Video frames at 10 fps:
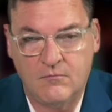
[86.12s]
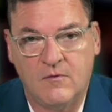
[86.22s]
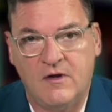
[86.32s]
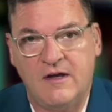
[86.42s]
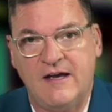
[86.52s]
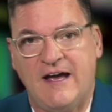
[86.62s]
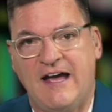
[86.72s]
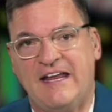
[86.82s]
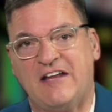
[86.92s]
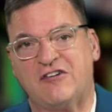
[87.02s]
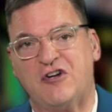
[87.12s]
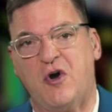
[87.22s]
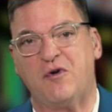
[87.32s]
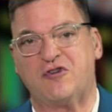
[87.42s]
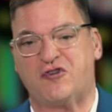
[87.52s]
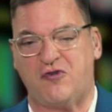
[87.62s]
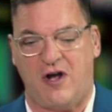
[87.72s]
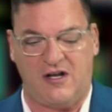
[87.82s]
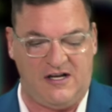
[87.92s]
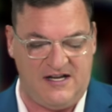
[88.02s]
Yeah, he doesn't know what
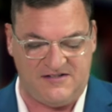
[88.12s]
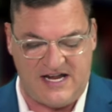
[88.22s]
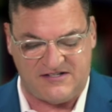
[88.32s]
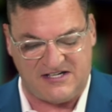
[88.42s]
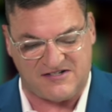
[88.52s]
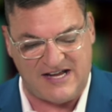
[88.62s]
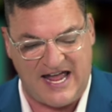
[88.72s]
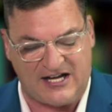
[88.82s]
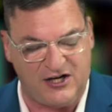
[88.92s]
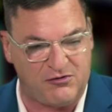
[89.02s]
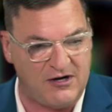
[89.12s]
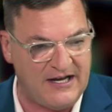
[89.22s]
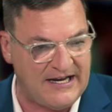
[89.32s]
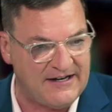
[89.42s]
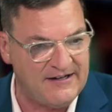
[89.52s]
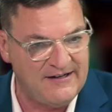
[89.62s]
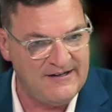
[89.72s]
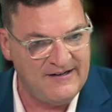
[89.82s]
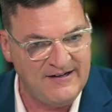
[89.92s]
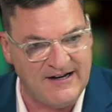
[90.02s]
struggle is. That's exactly right.
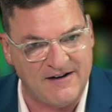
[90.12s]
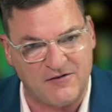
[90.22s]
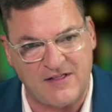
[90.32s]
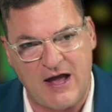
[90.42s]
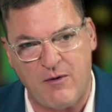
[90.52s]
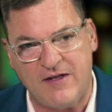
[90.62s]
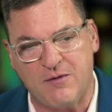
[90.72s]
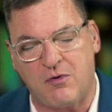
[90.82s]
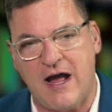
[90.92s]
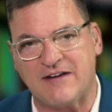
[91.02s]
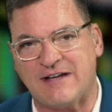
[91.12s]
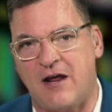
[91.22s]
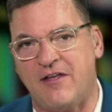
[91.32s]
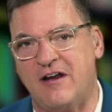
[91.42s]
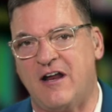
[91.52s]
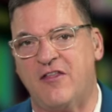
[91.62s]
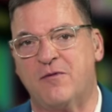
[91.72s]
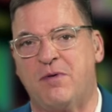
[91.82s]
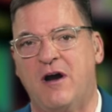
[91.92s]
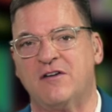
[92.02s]
And if they're that way in the Bronx, how are they in other
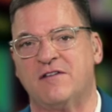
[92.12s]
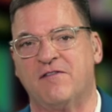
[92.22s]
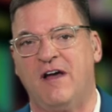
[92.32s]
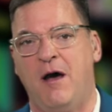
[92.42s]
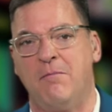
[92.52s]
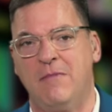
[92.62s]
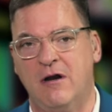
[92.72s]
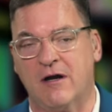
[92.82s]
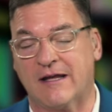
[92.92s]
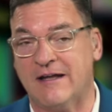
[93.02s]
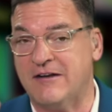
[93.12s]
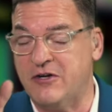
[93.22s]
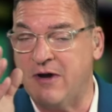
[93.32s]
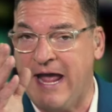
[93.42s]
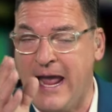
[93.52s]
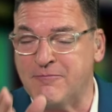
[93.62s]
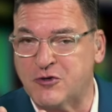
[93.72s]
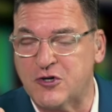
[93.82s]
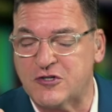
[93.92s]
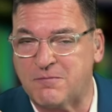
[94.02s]
parts of America? New
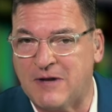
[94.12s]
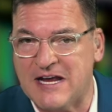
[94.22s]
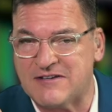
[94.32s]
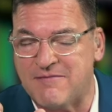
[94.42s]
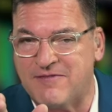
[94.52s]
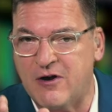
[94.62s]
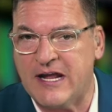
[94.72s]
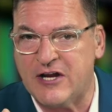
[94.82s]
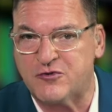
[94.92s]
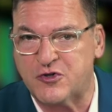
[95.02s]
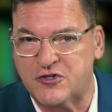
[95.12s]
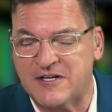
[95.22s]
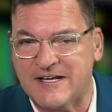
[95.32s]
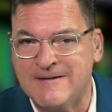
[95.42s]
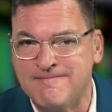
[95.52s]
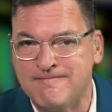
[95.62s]
Hampshire is a place I'm very interested in